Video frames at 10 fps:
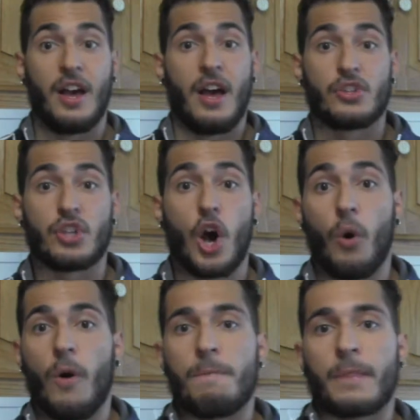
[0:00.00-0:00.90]

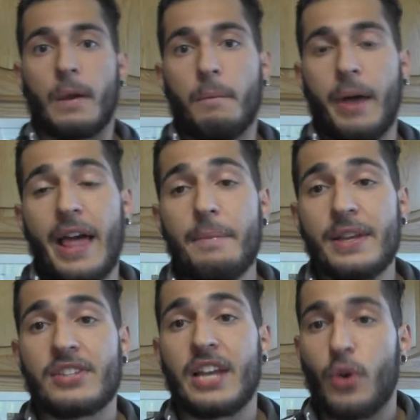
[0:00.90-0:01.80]
So, by that
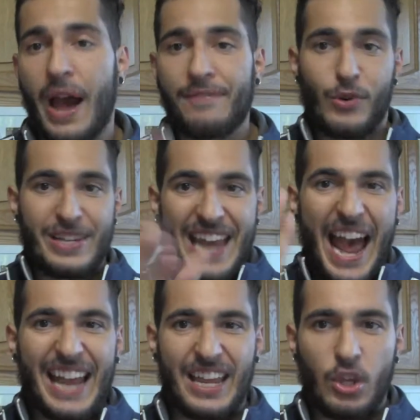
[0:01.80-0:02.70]
being said, you have to attack it.